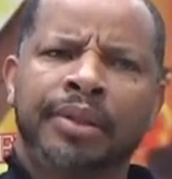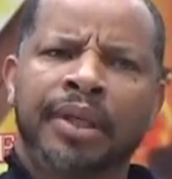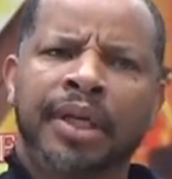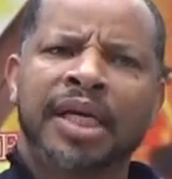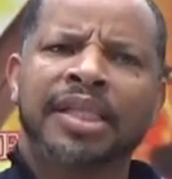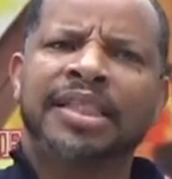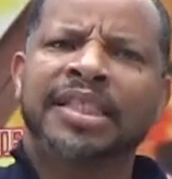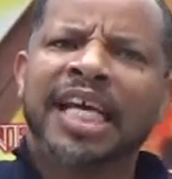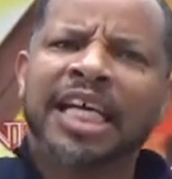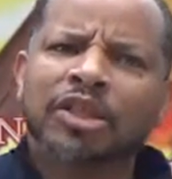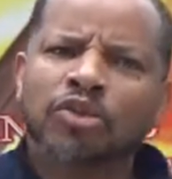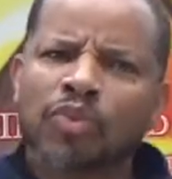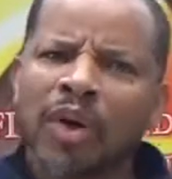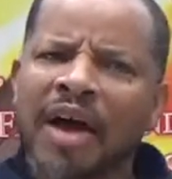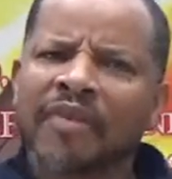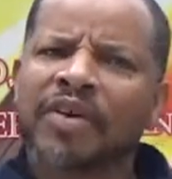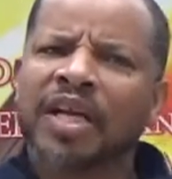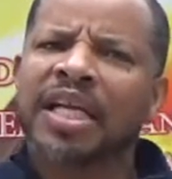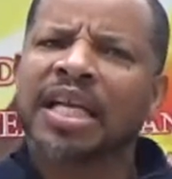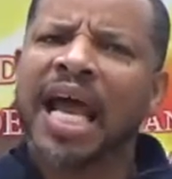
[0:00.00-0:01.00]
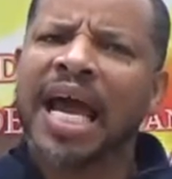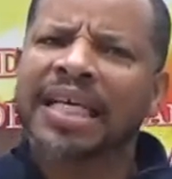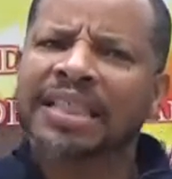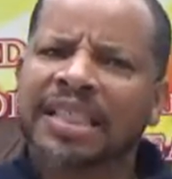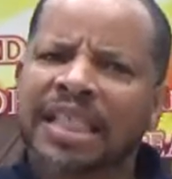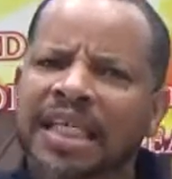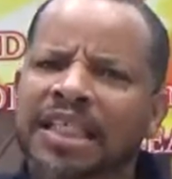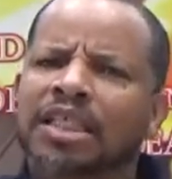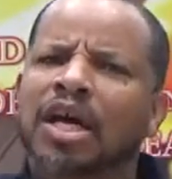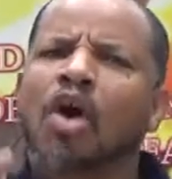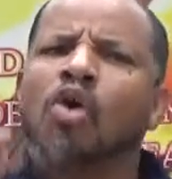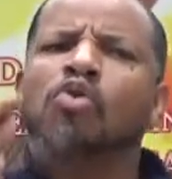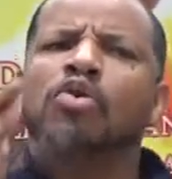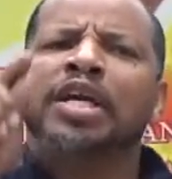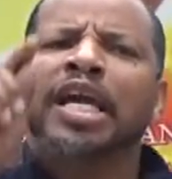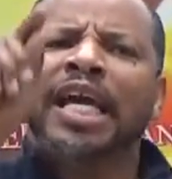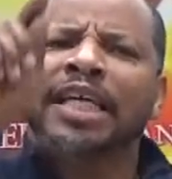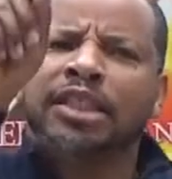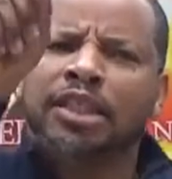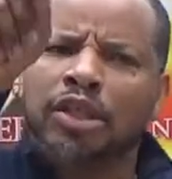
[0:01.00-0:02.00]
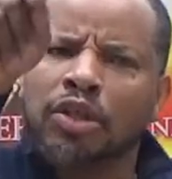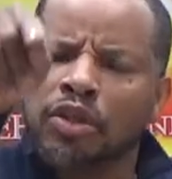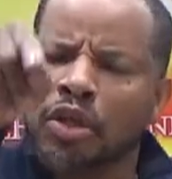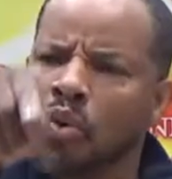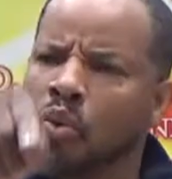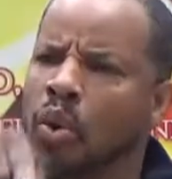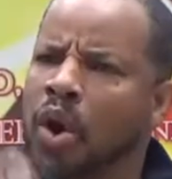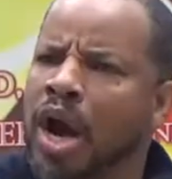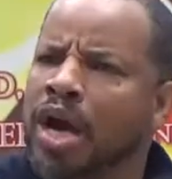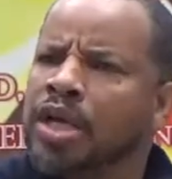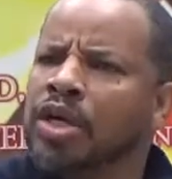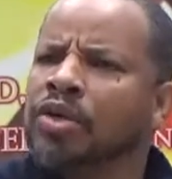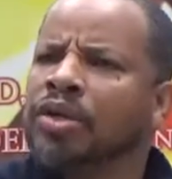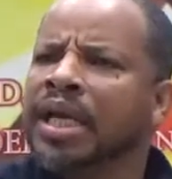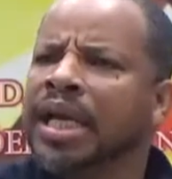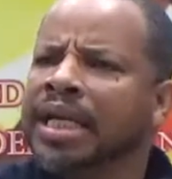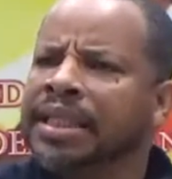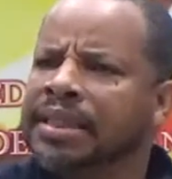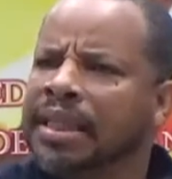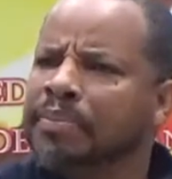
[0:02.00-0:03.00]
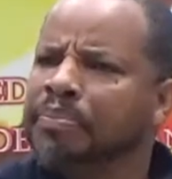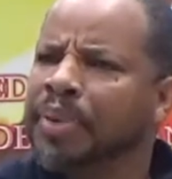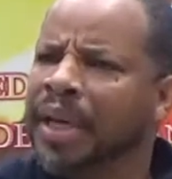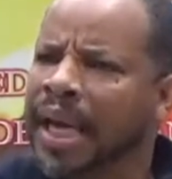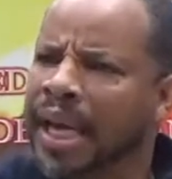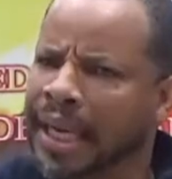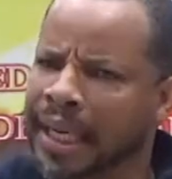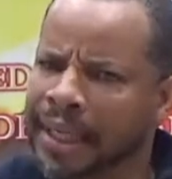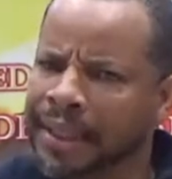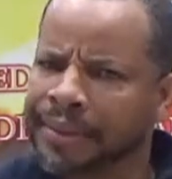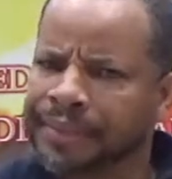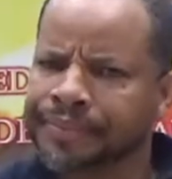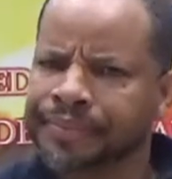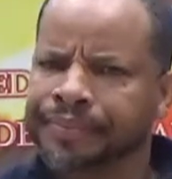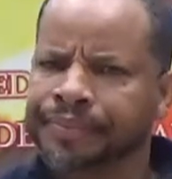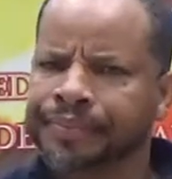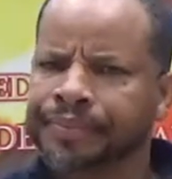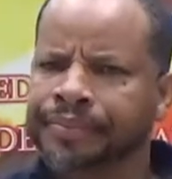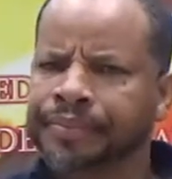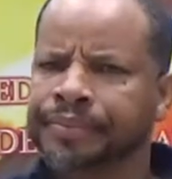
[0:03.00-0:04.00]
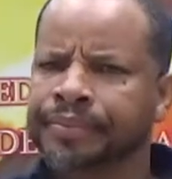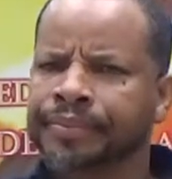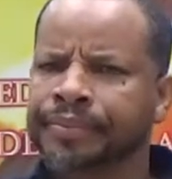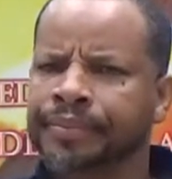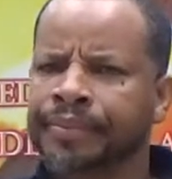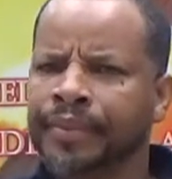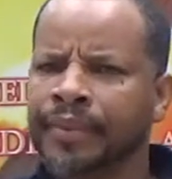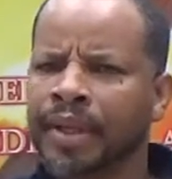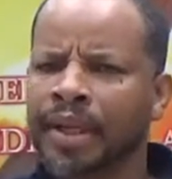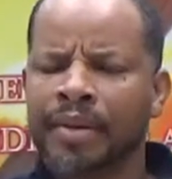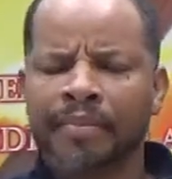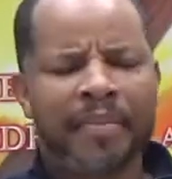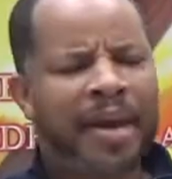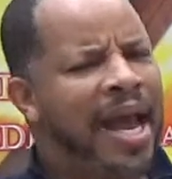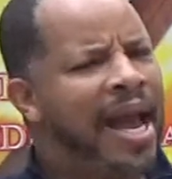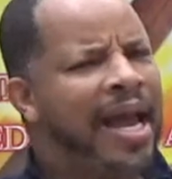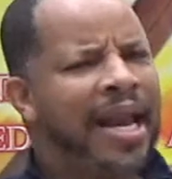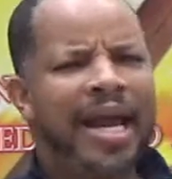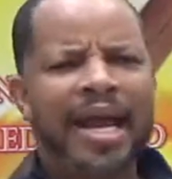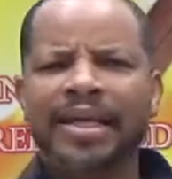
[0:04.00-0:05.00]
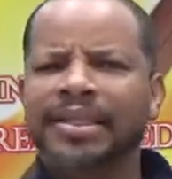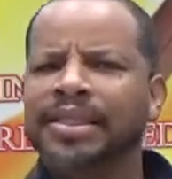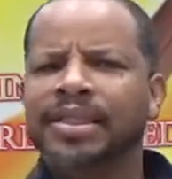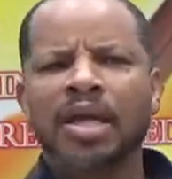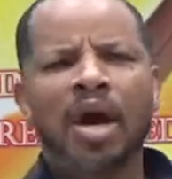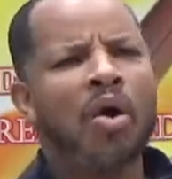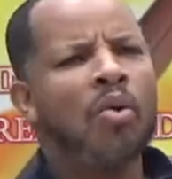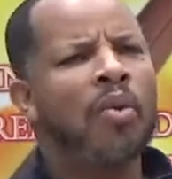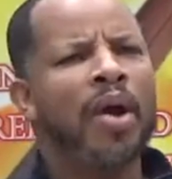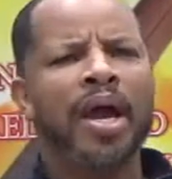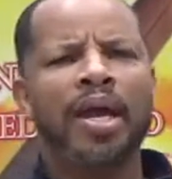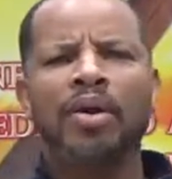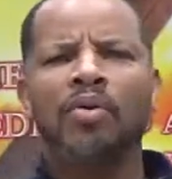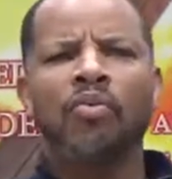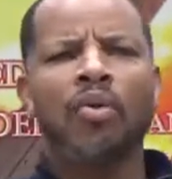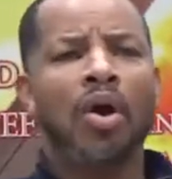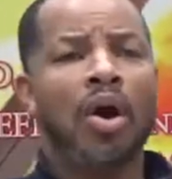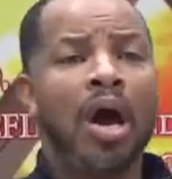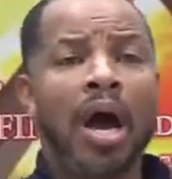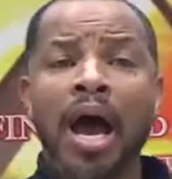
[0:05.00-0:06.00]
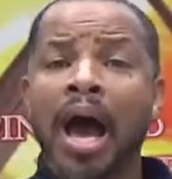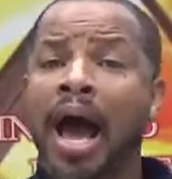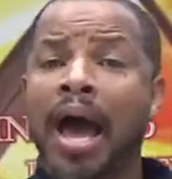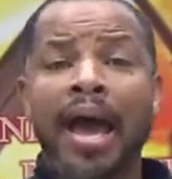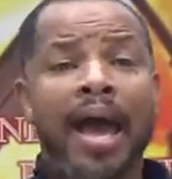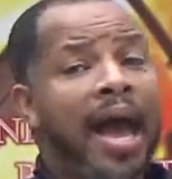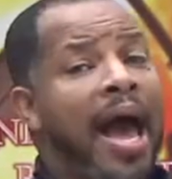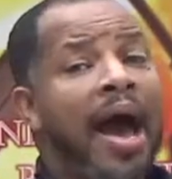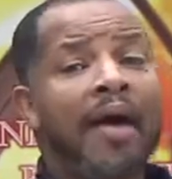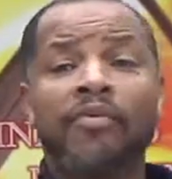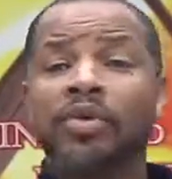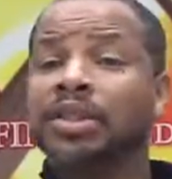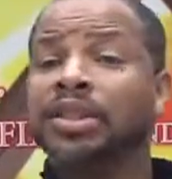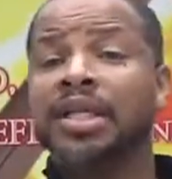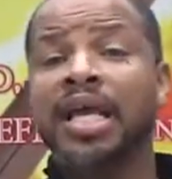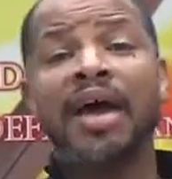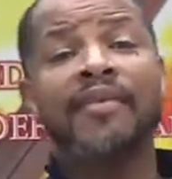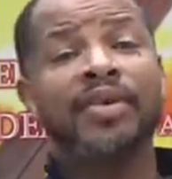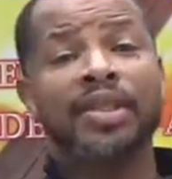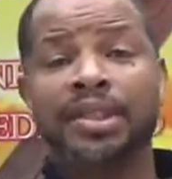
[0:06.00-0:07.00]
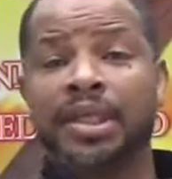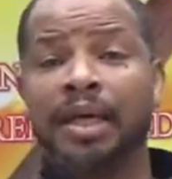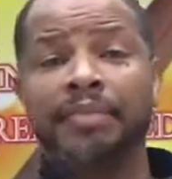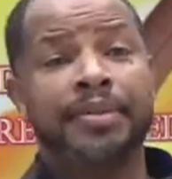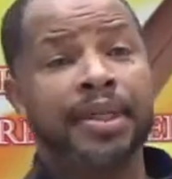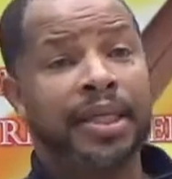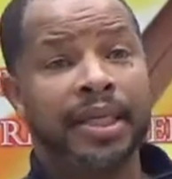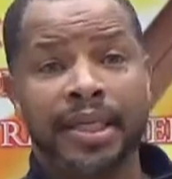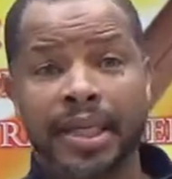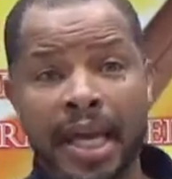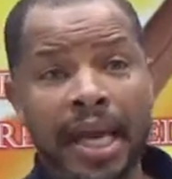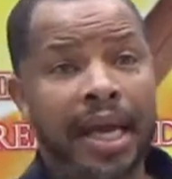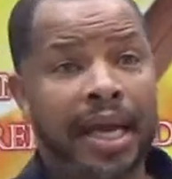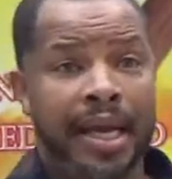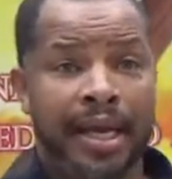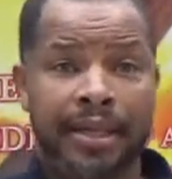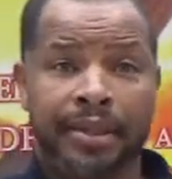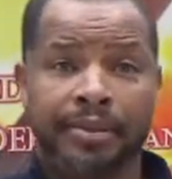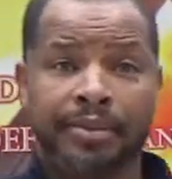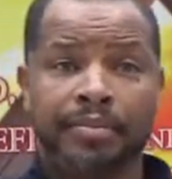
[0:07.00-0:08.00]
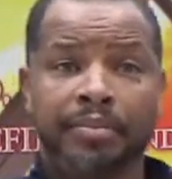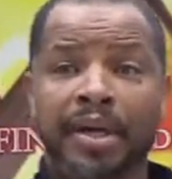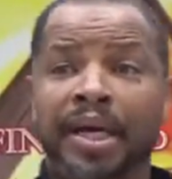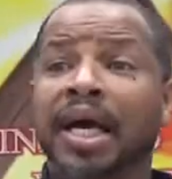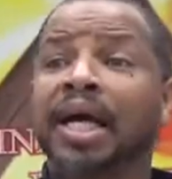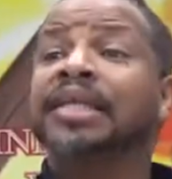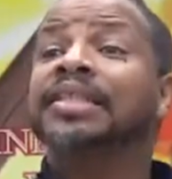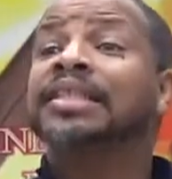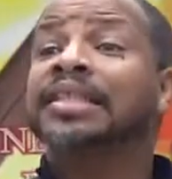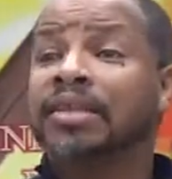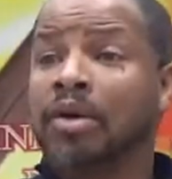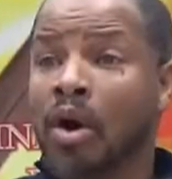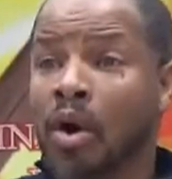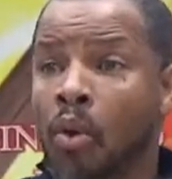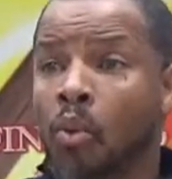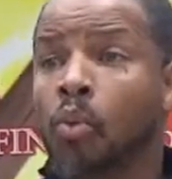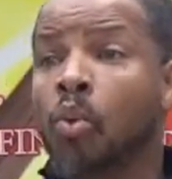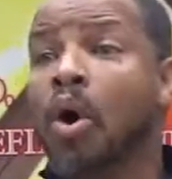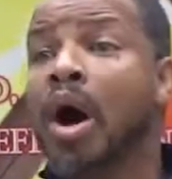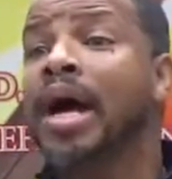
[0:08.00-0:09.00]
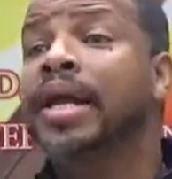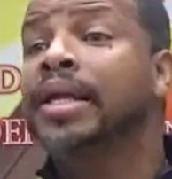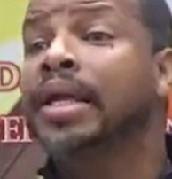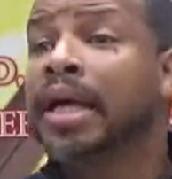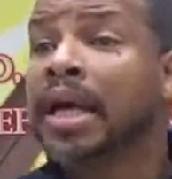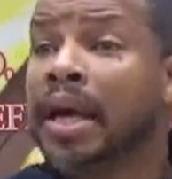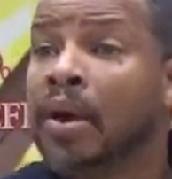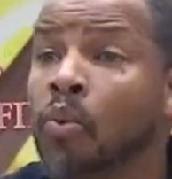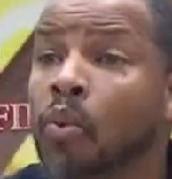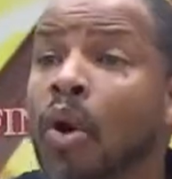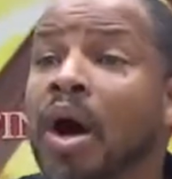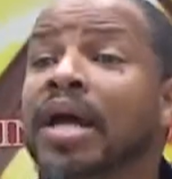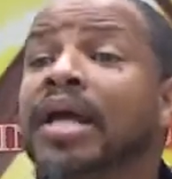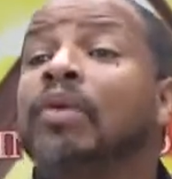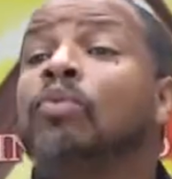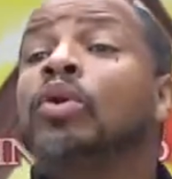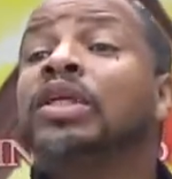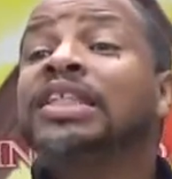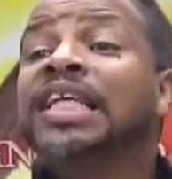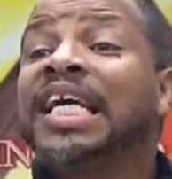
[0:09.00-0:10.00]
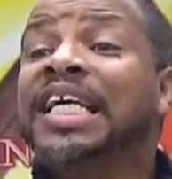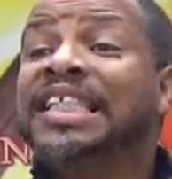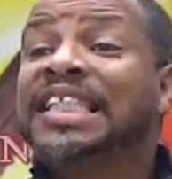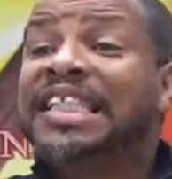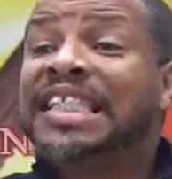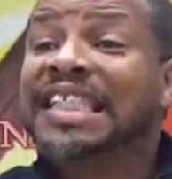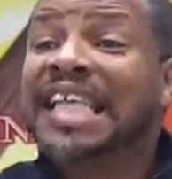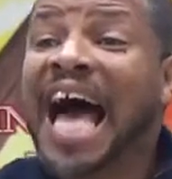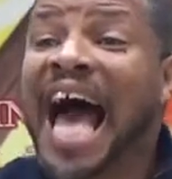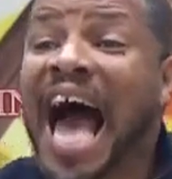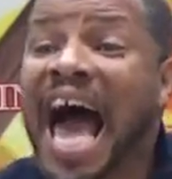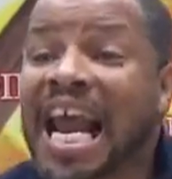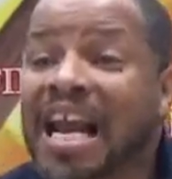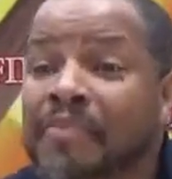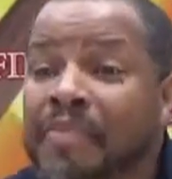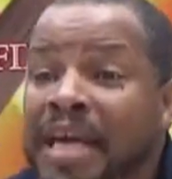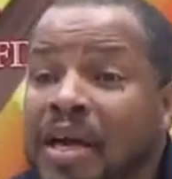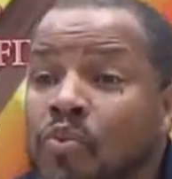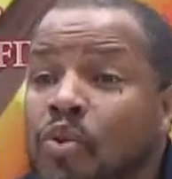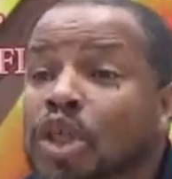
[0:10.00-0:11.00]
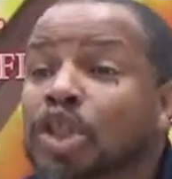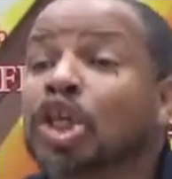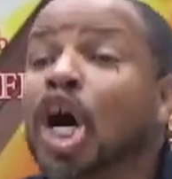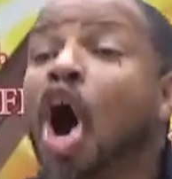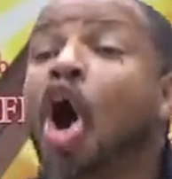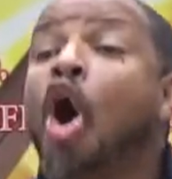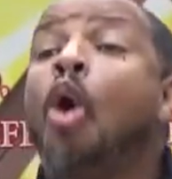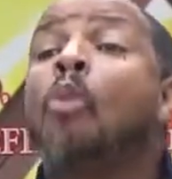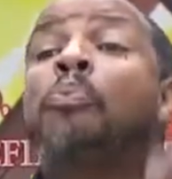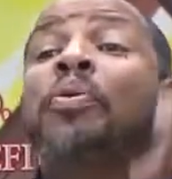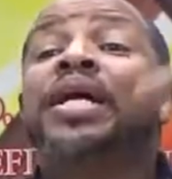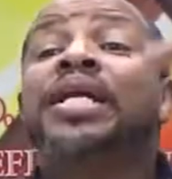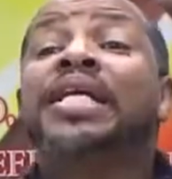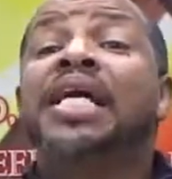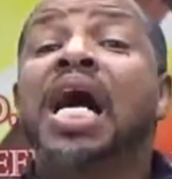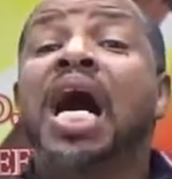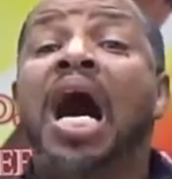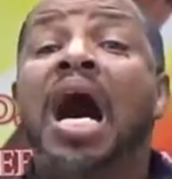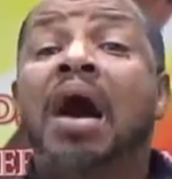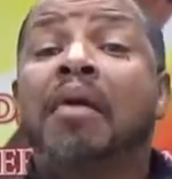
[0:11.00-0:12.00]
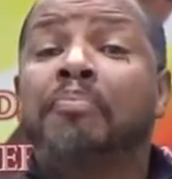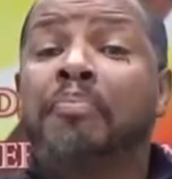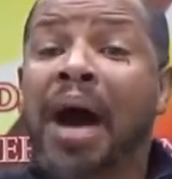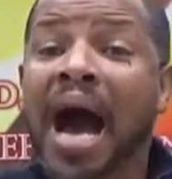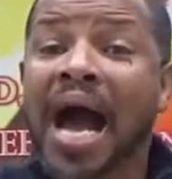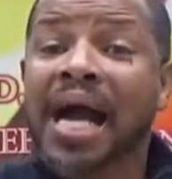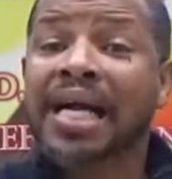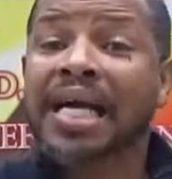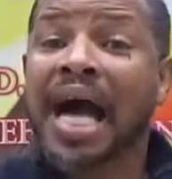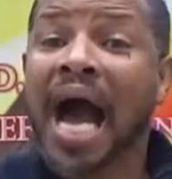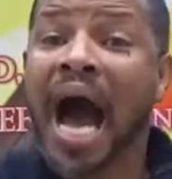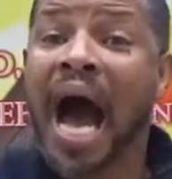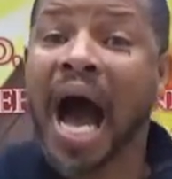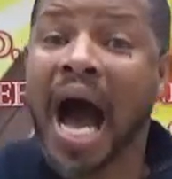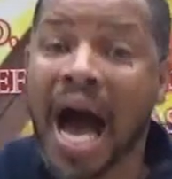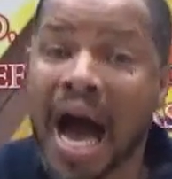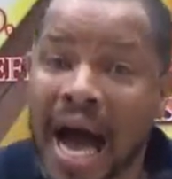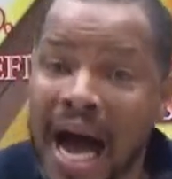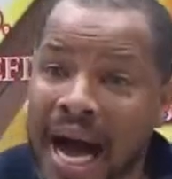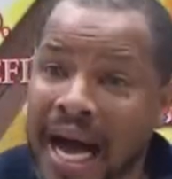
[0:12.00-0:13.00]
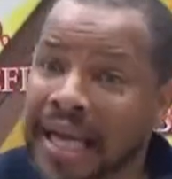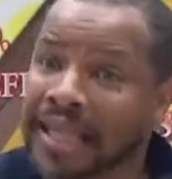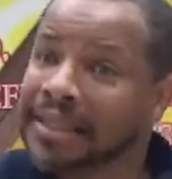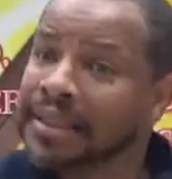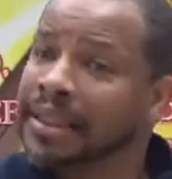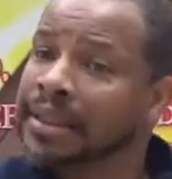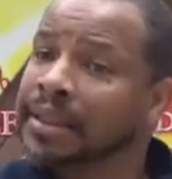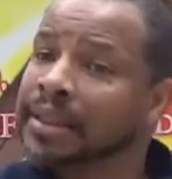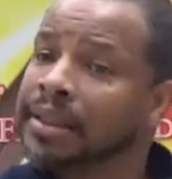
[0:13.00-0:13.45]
Because this revelation is going to get you to where you need to be man, there's no in the world. I was never tempted again because yeah. what what was inside of me was opened up by God.